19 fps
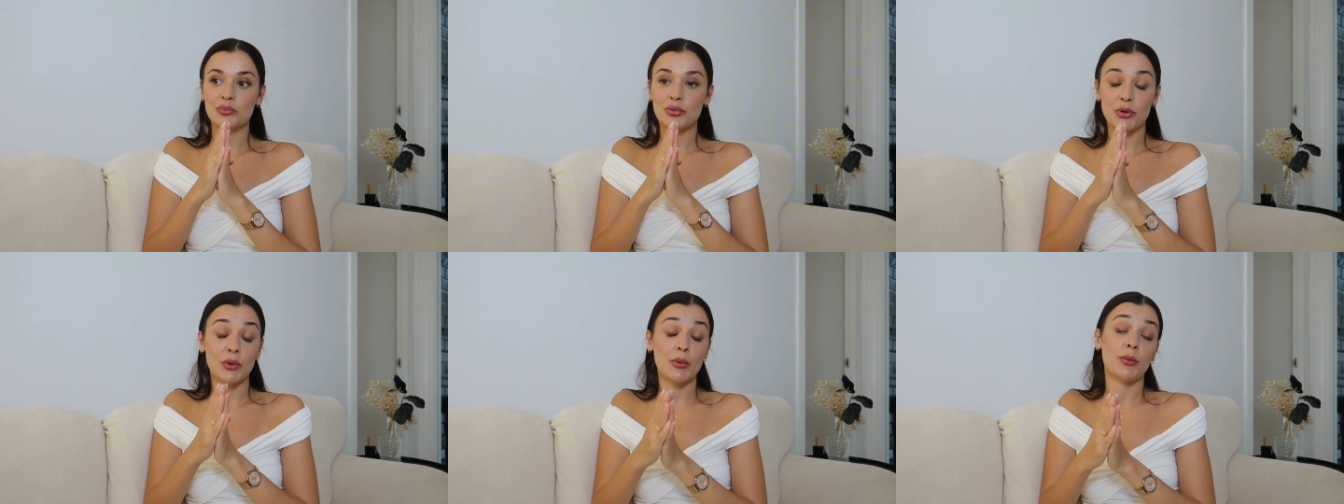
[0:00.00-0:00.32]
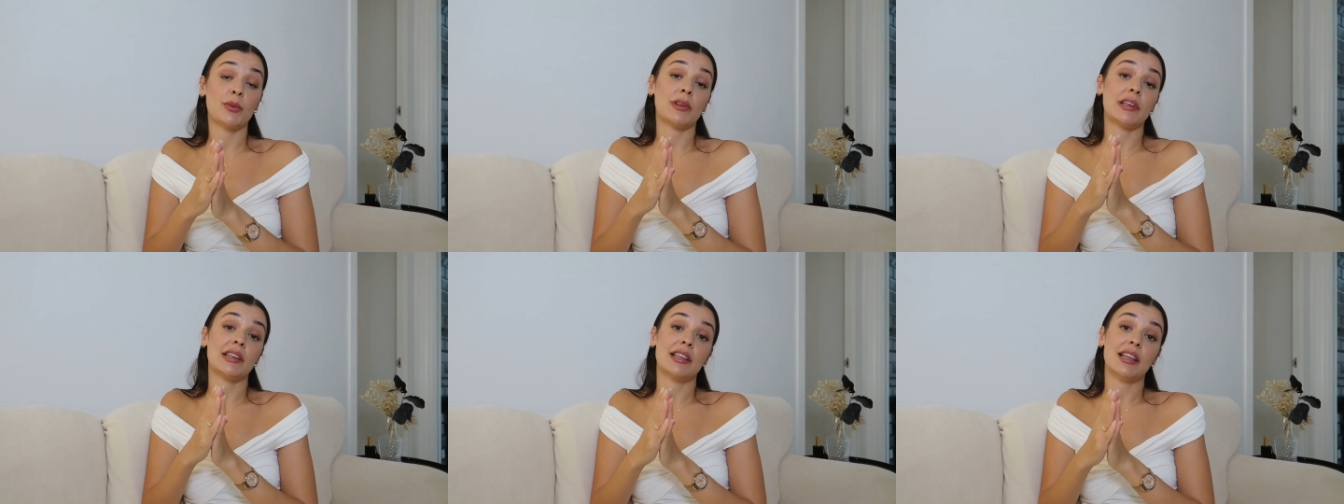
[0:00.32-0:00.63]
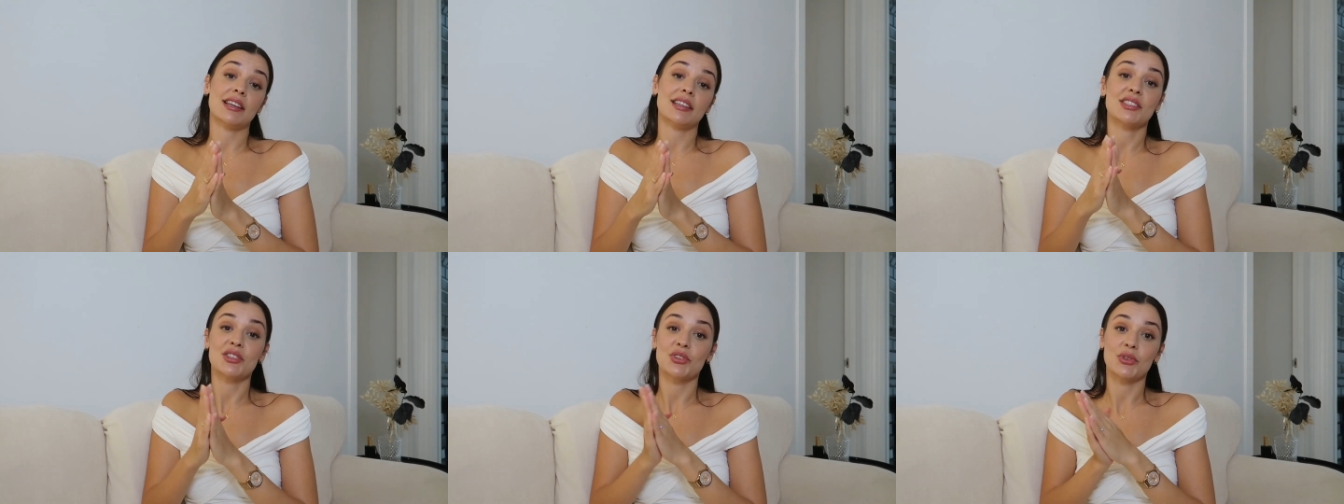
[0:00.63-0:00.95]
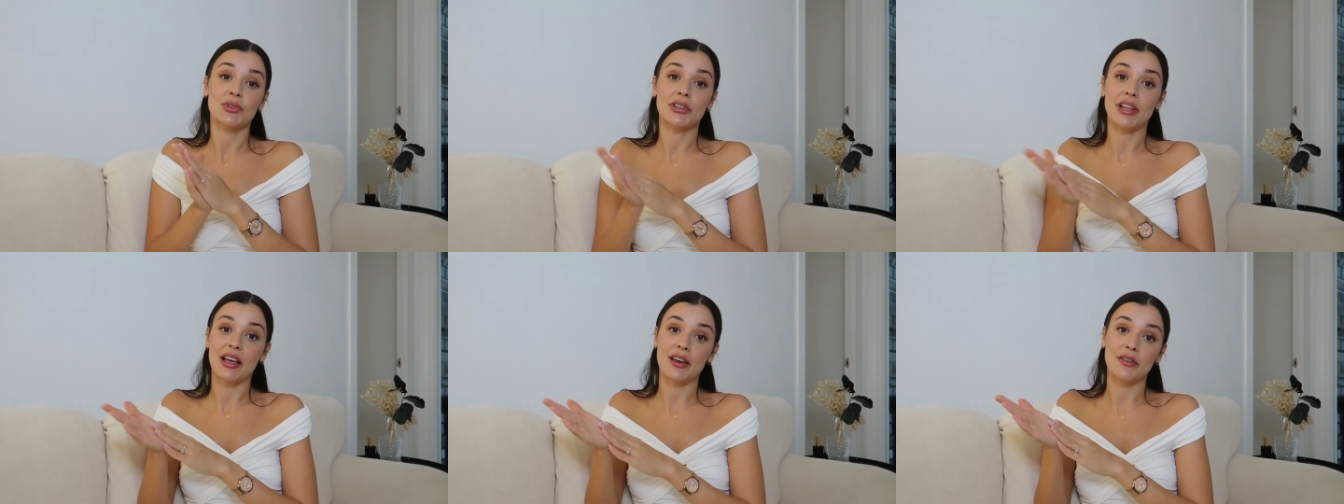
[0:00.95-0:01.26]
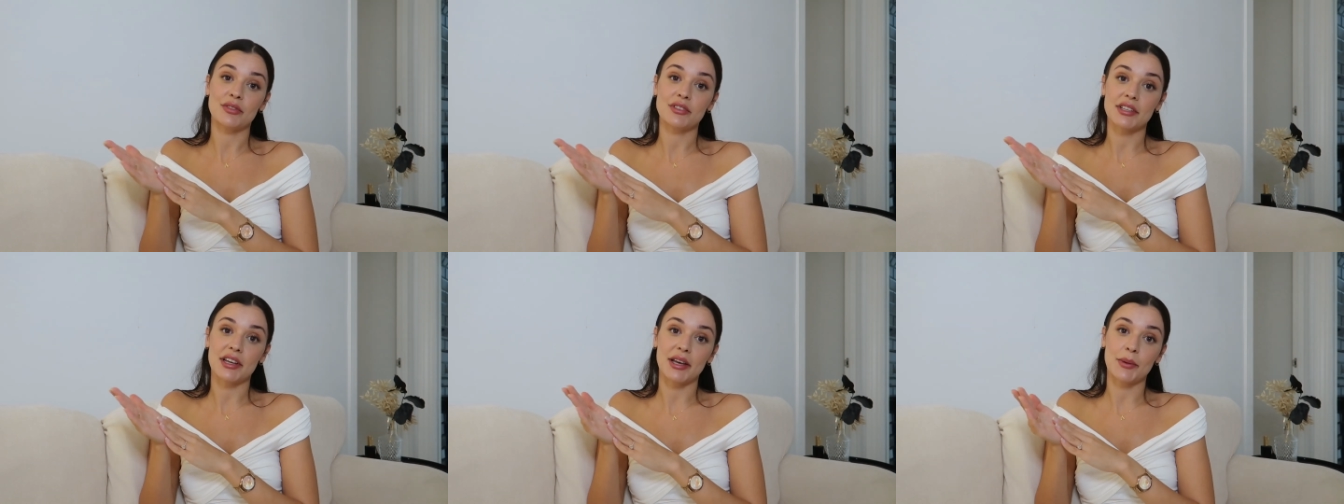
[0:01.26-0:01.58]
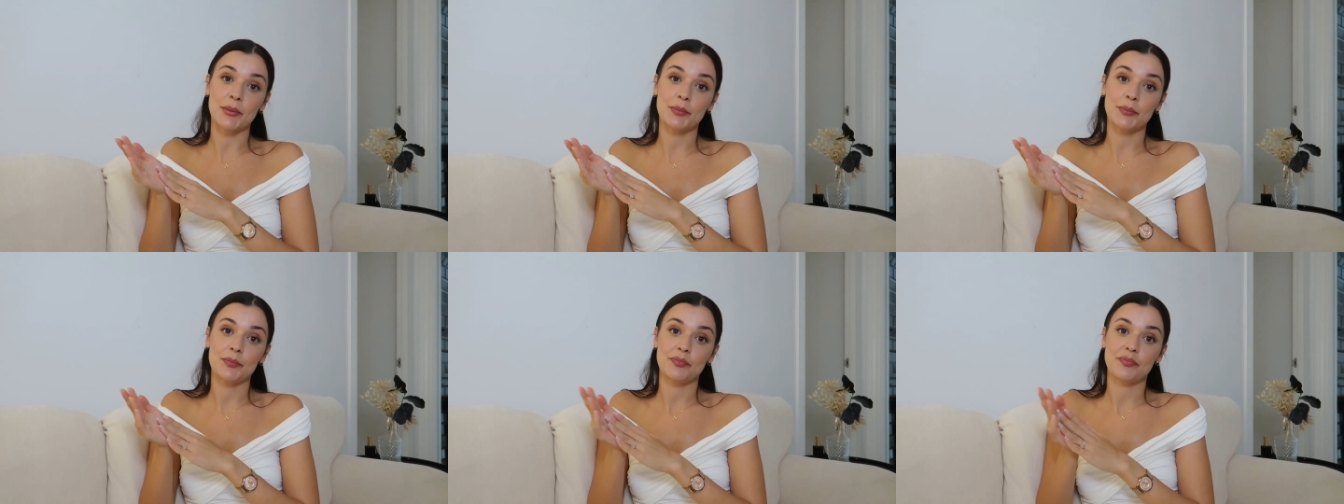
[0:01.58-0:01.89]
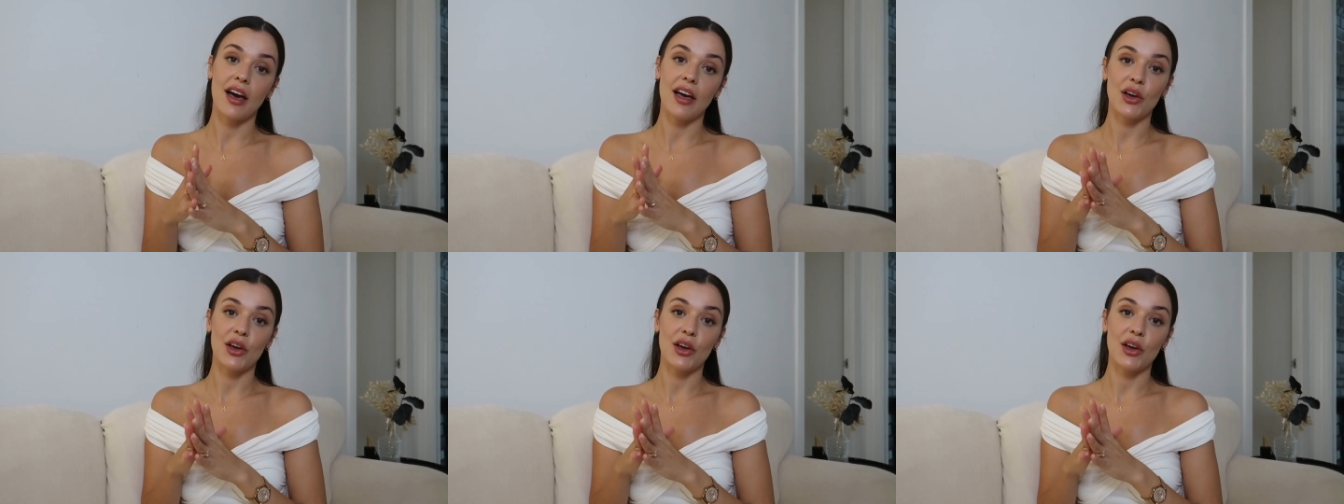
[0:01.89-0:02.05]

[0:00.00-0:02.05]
probably last you a lifetime.